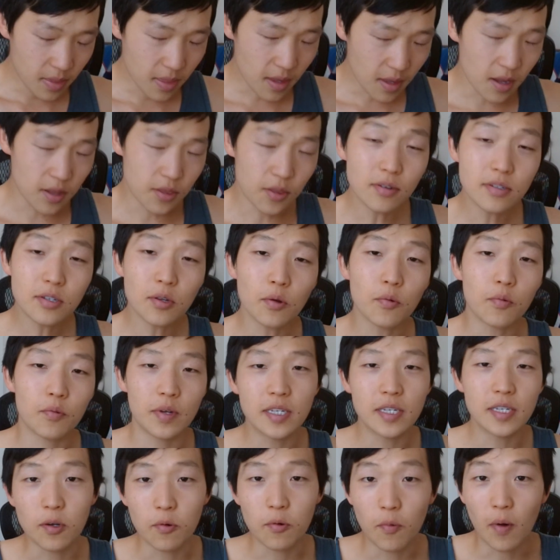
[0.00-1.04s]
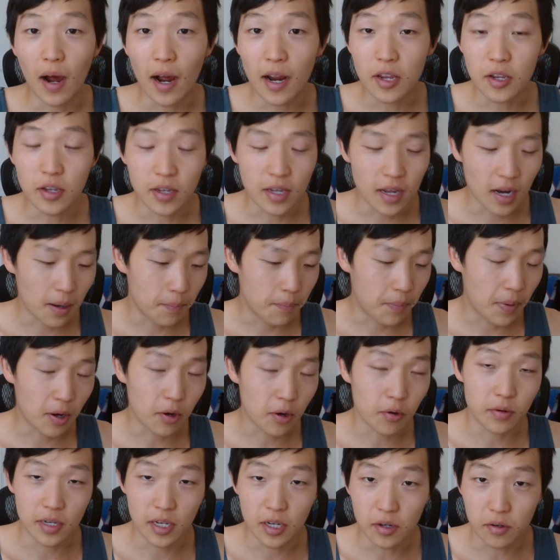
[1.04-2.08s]
There's a reason why you get a
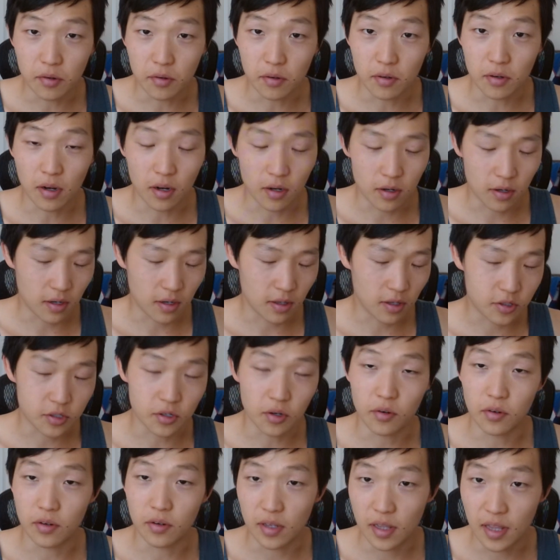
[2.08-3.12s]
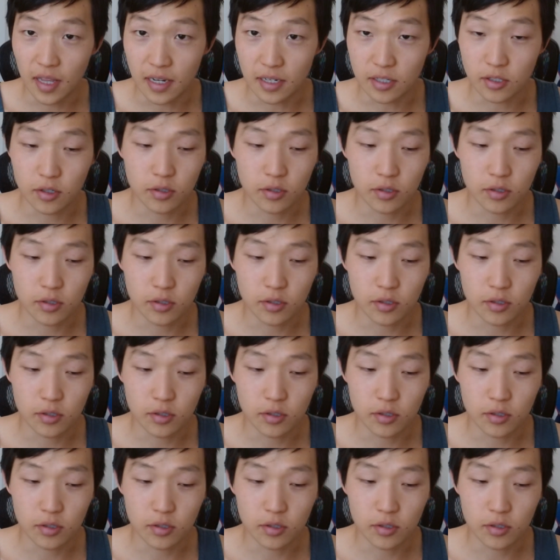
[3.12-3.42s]
better yield on certain things.